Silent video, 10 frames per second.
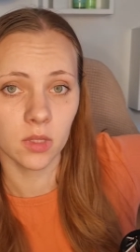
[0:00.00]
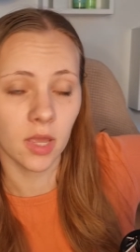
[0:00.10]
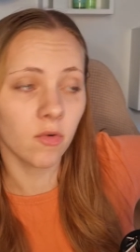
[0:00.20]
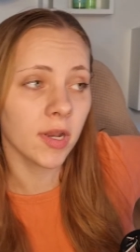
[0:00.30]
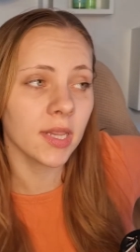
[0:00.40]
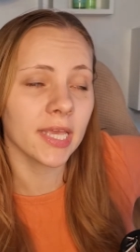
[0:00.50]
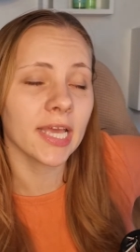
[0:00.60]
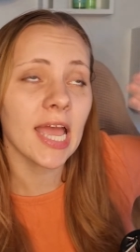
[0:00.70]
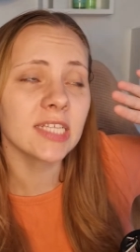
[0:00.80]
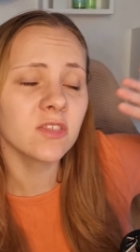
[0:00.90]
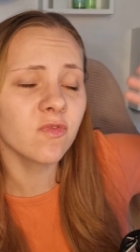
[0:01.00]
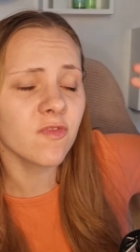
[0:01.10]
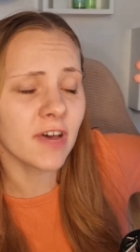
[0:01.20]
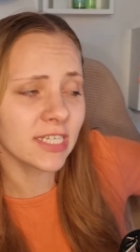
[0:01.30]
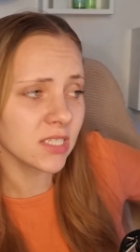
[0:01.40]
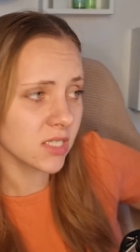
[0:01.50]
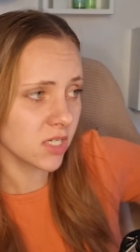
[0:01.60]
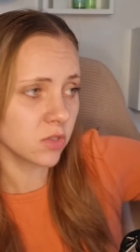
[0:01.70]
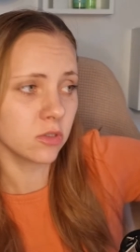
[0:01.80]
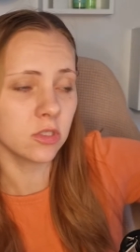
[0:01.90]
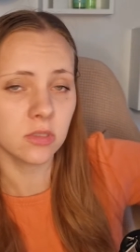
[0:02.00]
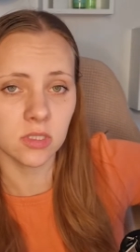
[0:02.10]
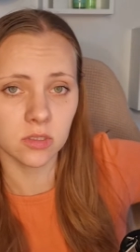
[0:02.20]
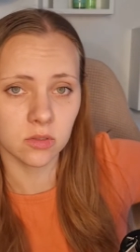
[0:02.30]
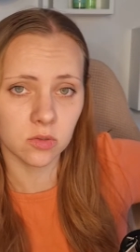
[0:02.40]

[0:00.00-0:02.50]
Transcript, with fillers: I ran like as fast as I could to the